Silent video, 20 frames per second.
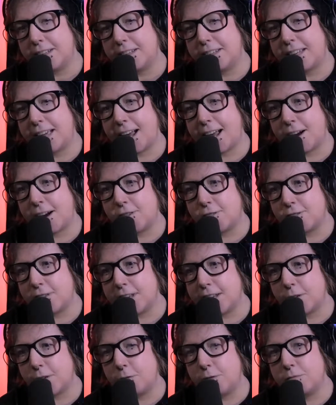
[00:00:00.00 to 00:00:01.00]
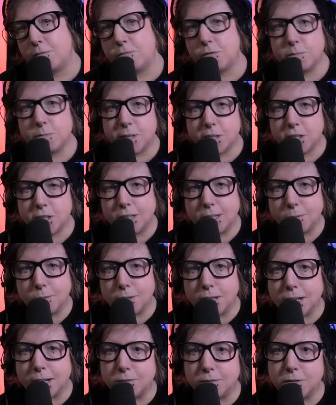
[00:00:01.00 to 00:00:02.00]
carry of information that we
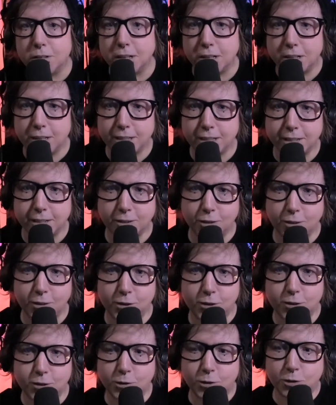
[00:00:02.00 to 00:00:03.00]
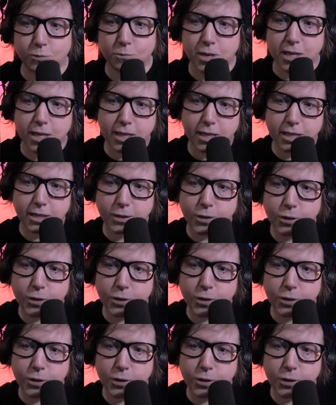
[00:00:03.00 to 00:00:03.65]
have now on social media.